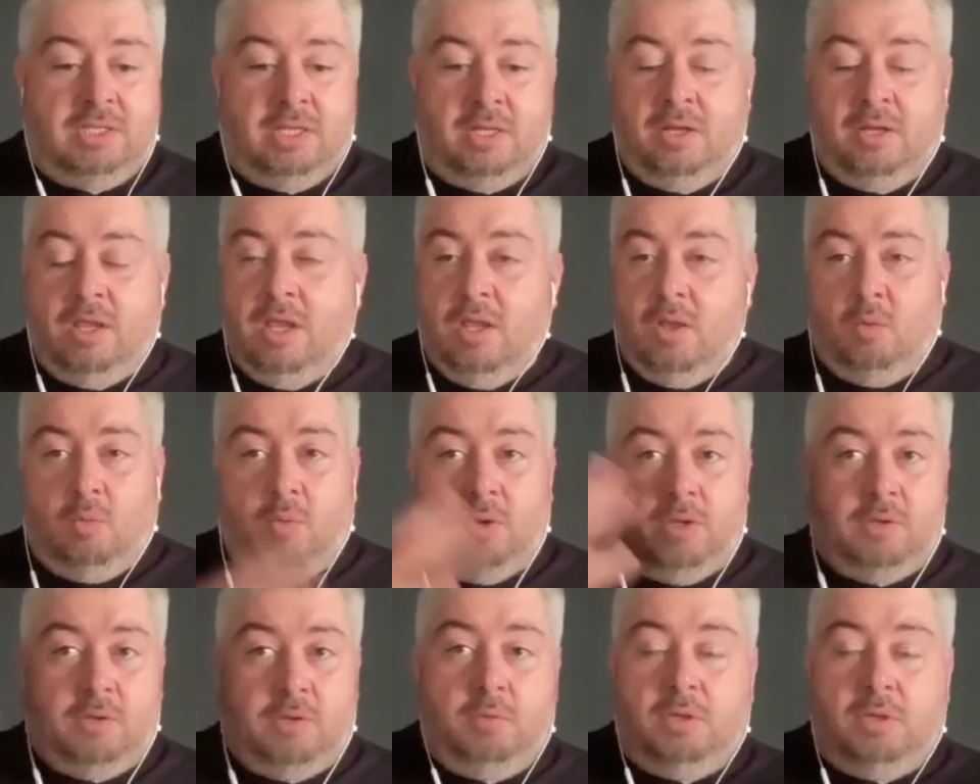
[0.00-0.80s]
and
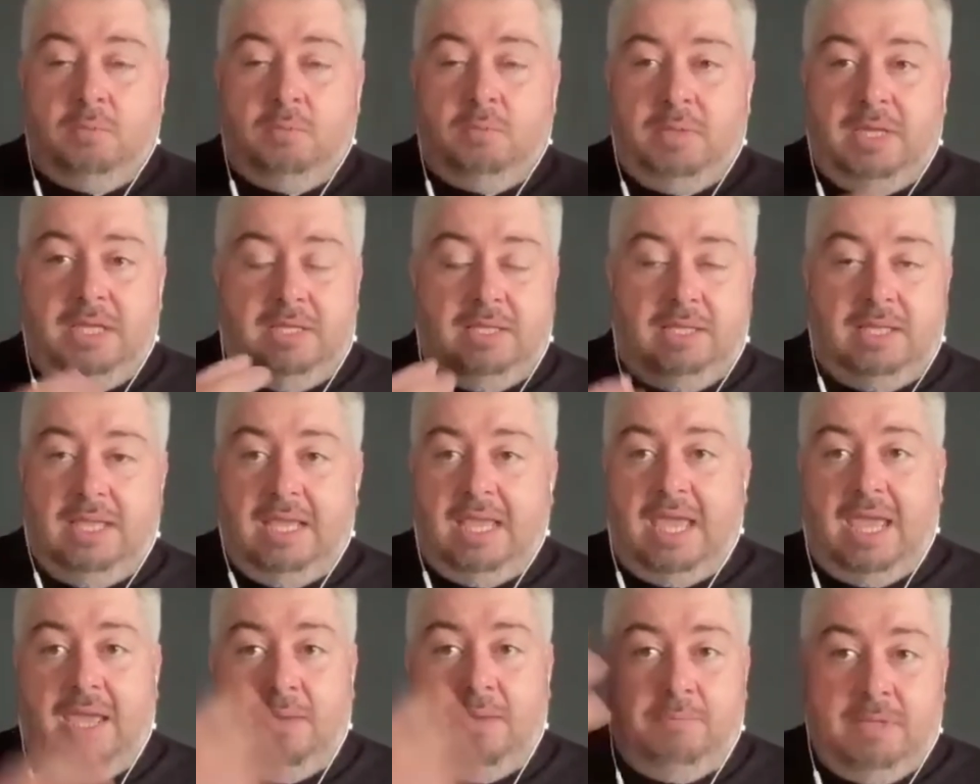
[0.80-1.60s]
what will be
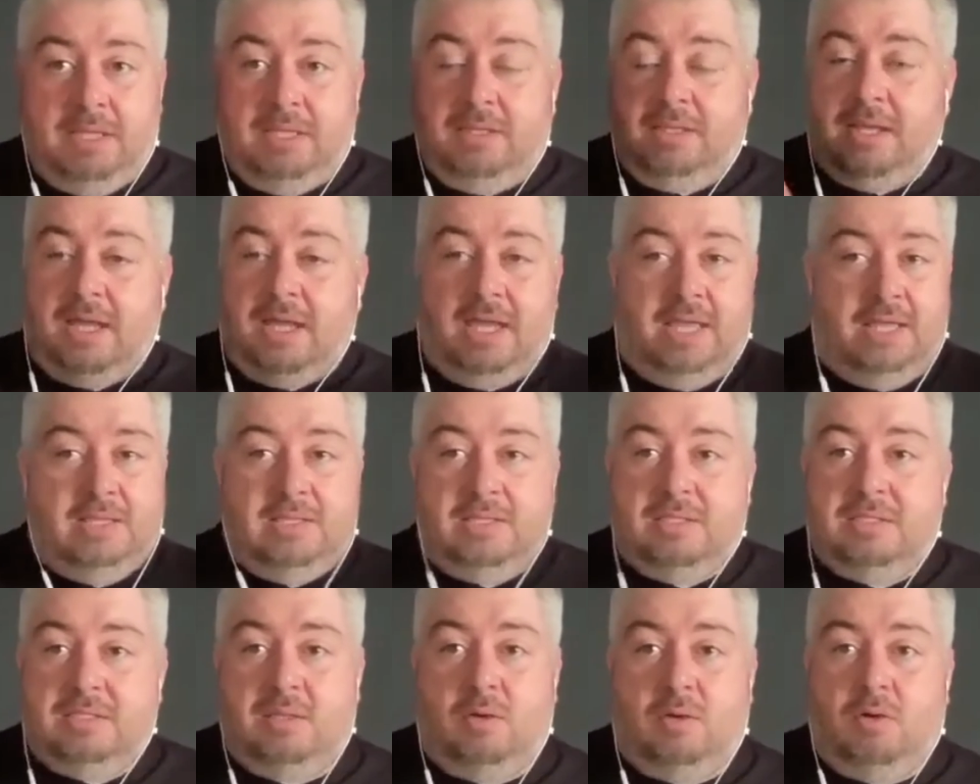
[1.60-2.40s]
the EBITDA,
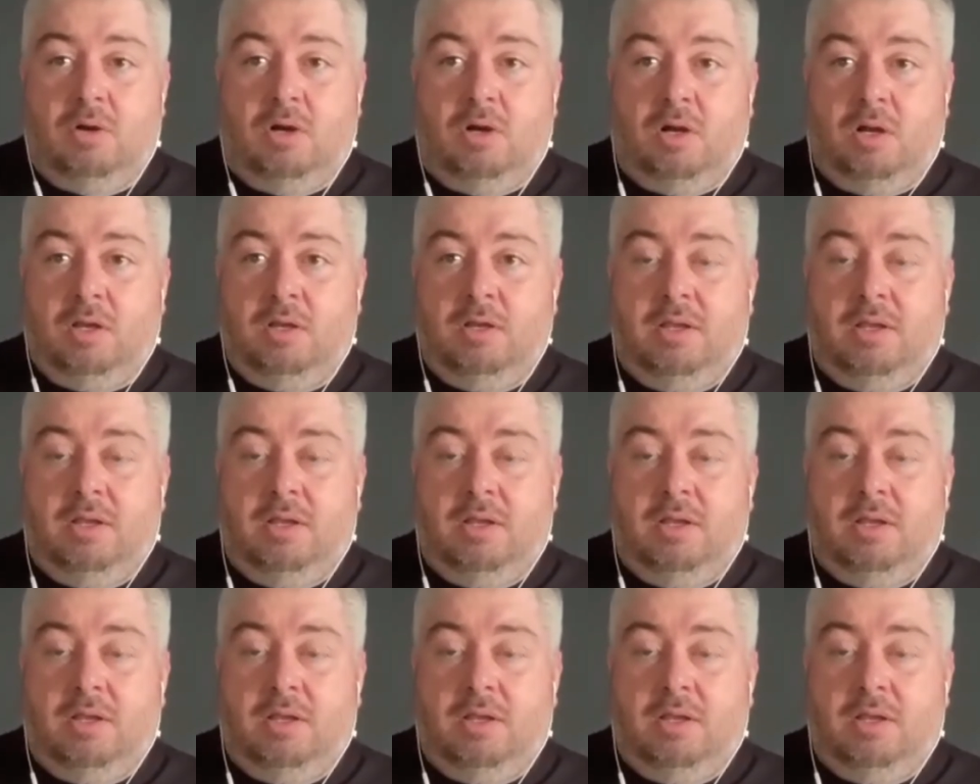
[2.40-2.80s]
and so on.